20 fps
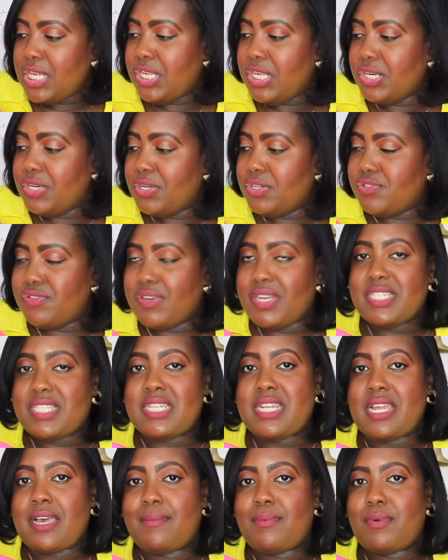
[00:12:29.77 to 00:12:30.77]
you could
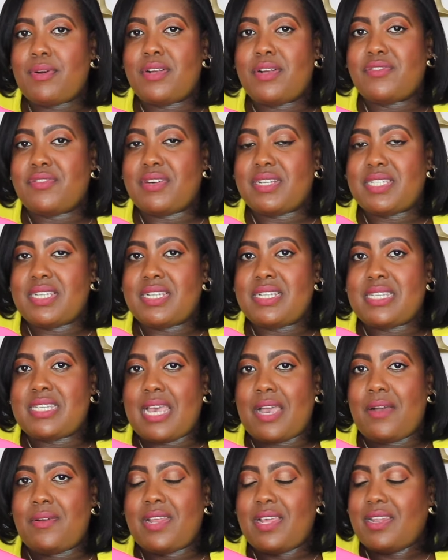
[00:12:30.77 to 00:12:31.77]
dress it up or dress it
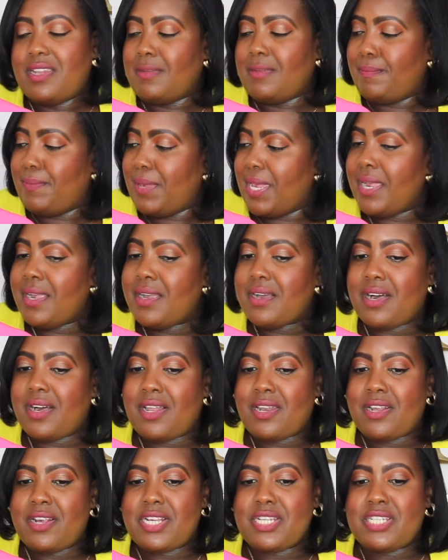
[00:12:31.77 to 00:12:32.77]
down and the pink
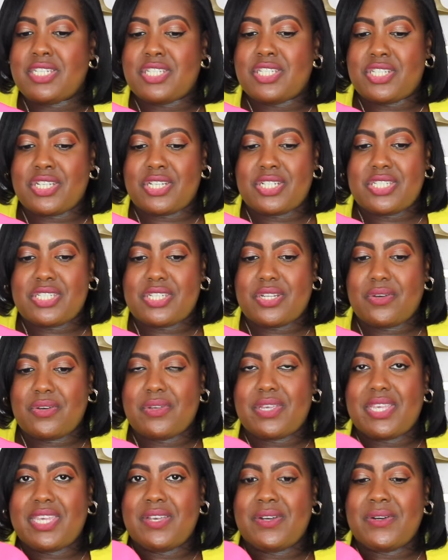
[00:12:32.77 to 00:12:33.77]
color is just
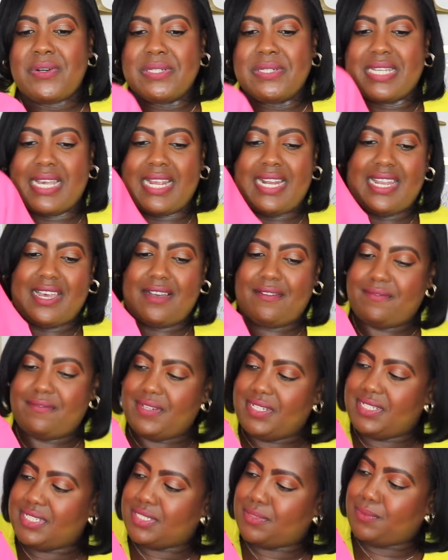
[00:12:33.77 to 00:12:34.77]
so cute. I love
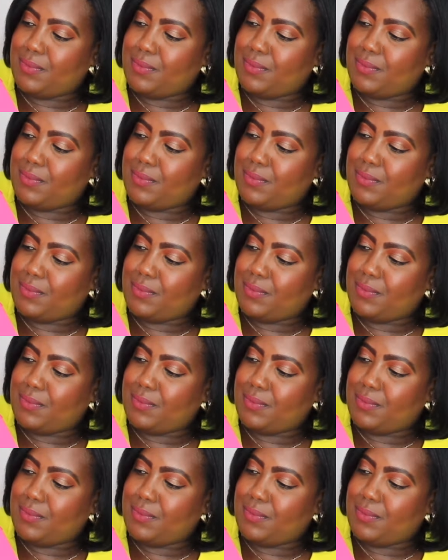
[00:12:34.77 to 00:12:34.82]
this